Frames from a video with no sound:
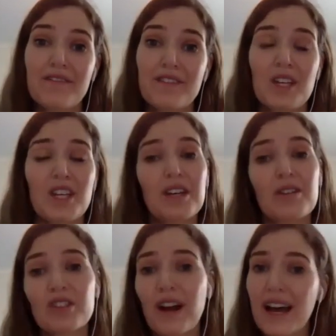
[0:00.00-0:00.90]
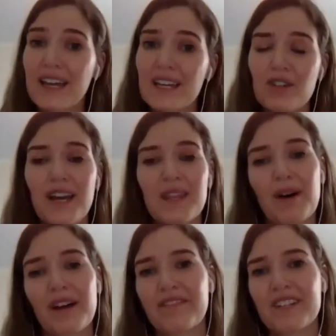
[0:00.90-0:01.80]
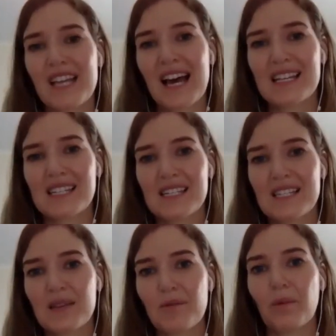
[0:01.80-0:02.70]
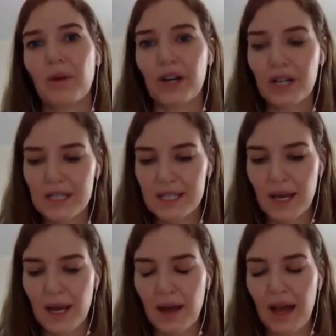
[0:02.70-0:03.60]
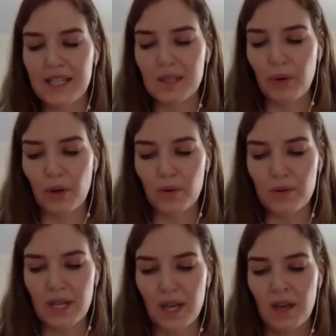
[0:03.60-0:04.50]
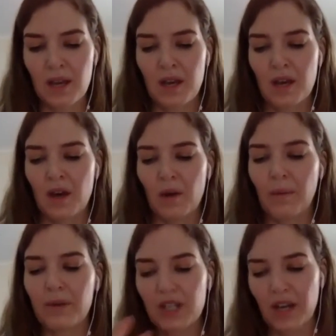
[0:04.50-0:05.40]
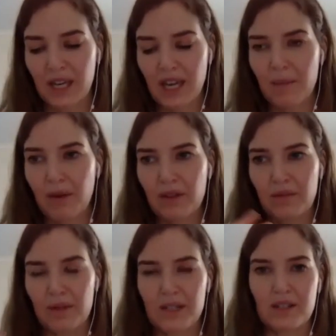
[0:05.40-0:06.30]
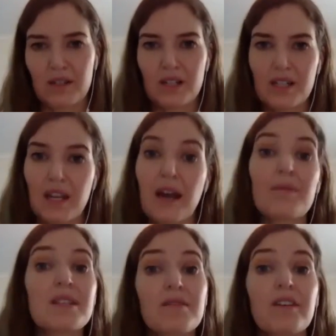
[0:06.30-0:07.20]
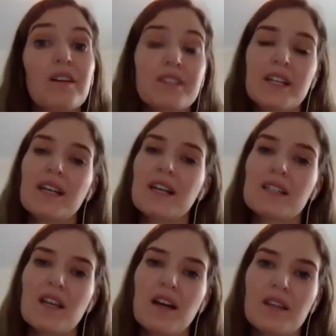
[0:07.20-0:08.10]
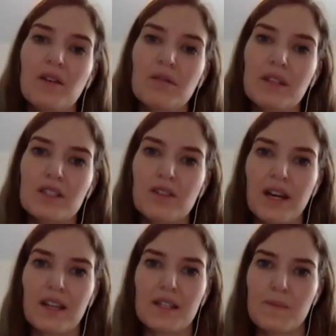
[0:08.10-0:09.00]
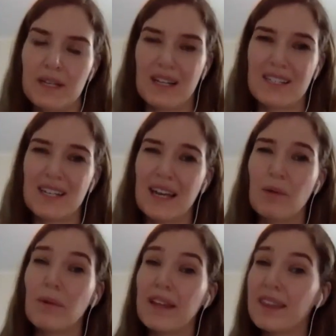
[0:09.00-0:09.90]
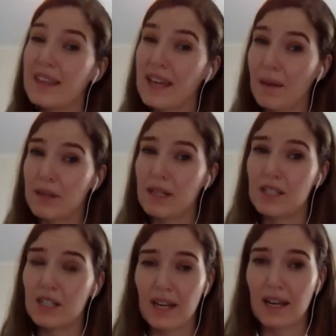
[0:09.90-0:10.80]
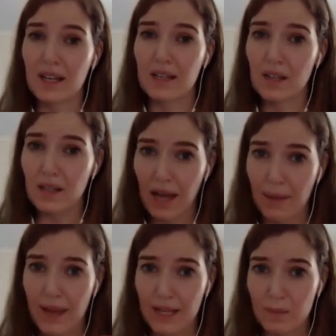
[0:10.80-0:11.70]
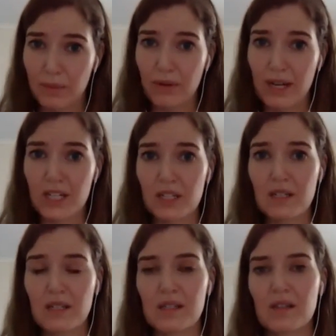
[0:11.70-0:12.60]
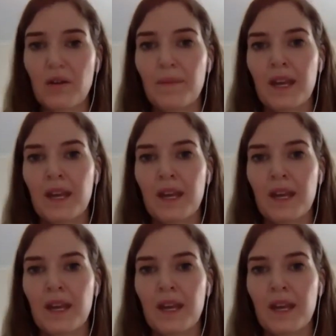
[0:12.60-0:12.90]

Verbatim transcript: You know, try try them on for size and see what works. I suppose when we're talking about the research that I was involved in, and it's the only trial that's been done today with the epigenetic um, exploration. So